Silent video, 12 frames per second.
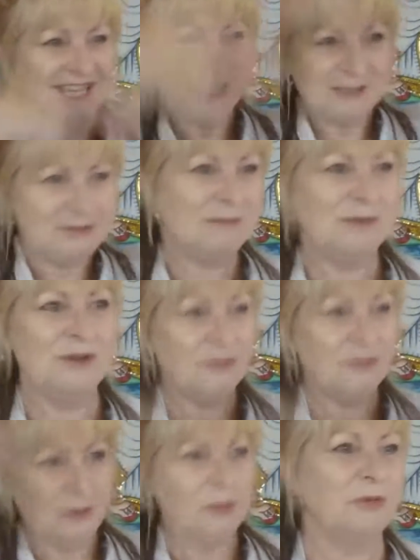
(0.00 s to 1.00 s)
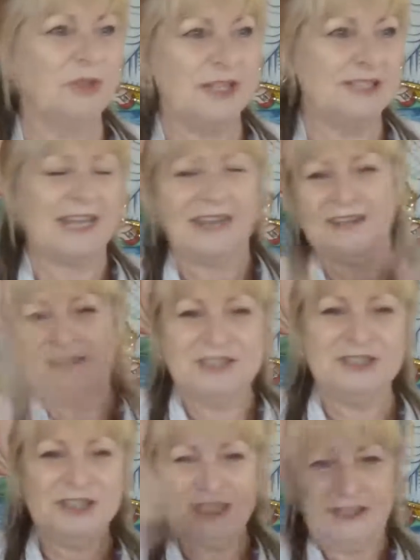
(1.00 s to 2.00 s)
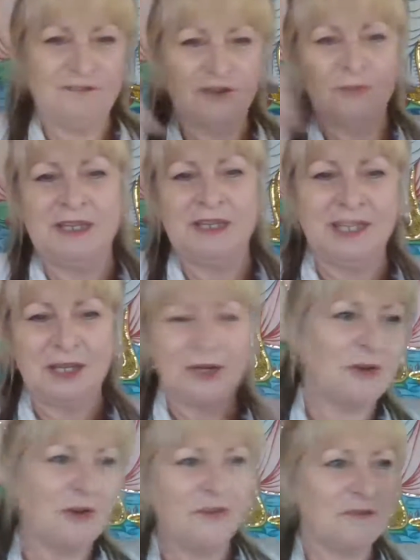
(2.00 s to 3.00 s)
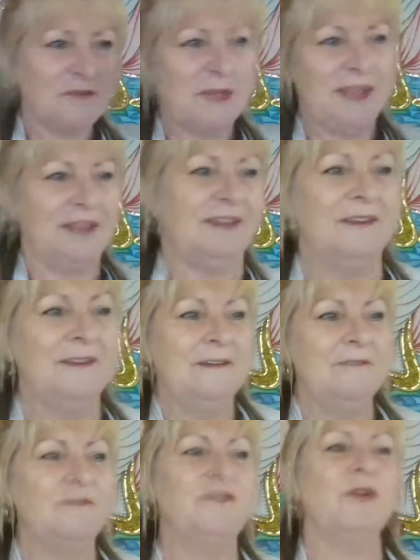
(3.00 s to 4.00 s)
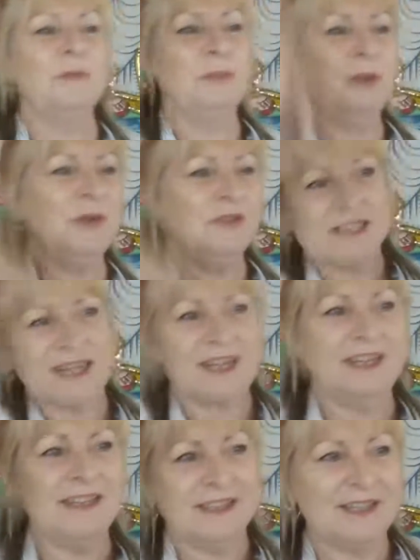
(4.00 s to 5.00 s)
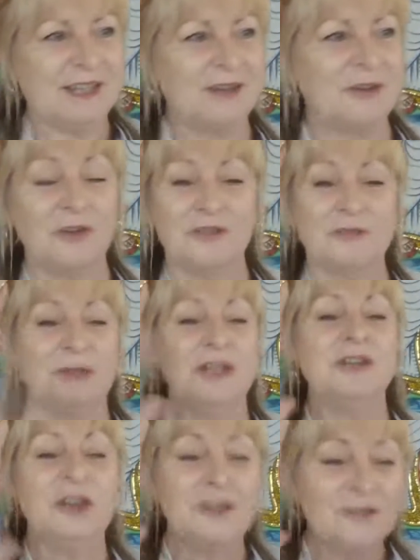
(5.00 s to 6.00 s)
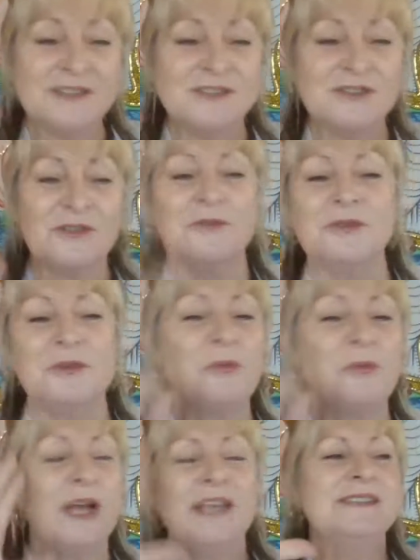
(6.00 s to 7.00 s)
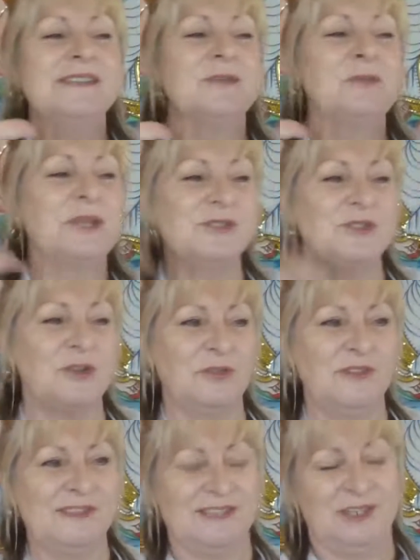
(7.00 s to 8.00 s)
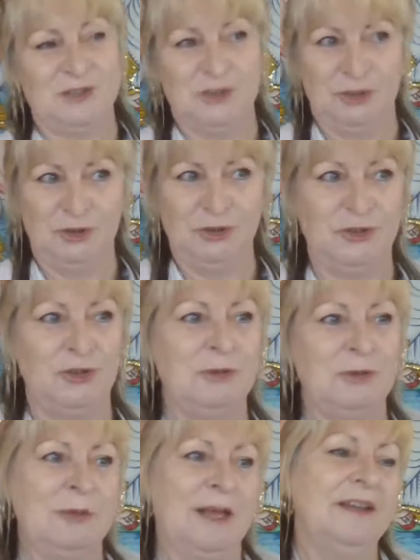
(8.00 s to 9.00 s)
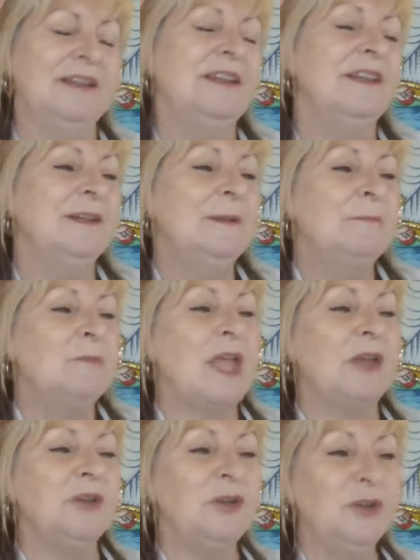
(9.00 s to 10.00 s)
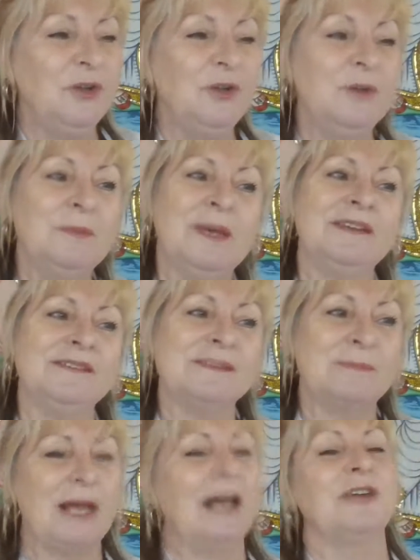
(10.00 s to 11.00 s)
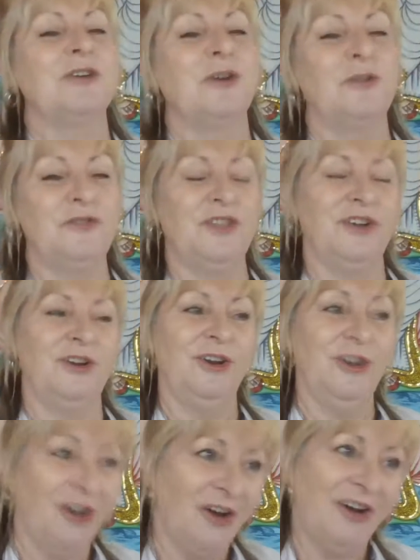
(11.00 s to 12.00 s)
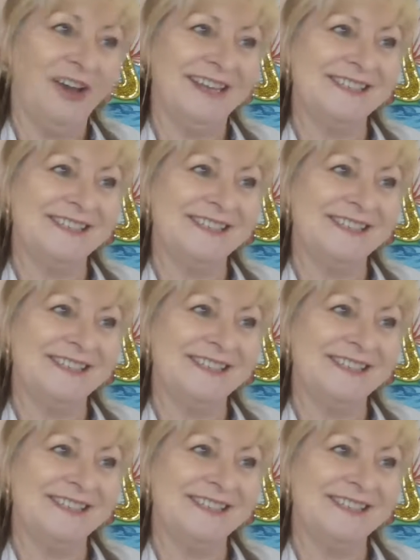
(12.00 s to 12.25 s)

remove all this energy from me, get it off me. Full moon, take it, get it off me. Like, there's ways that we can turn this into humor. And humor is part of the light,